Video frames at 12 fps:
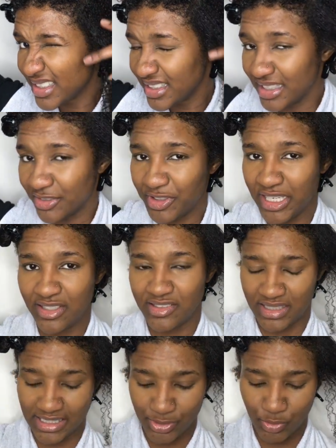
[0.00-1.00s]
Yeah, I think that
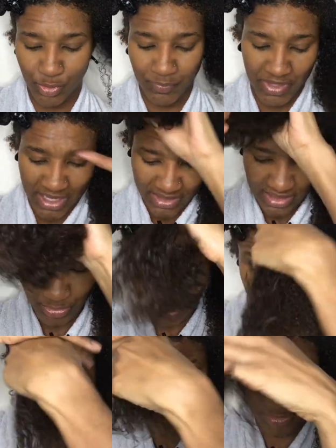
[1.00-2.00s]
looks equal. So I'm,
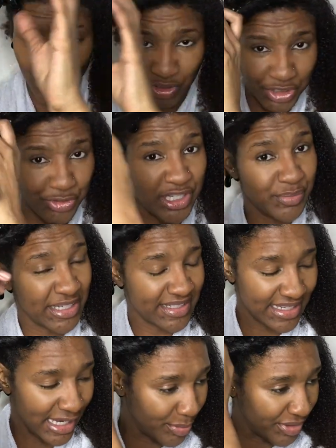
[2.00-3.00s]
as I said, I'm not gonna grease my
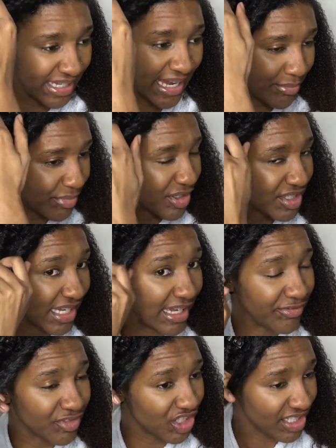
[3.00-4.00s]
scalp again because I
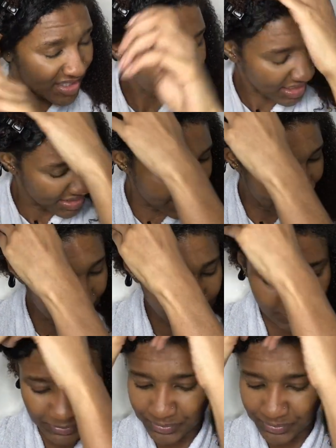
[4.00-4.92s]
have just done that.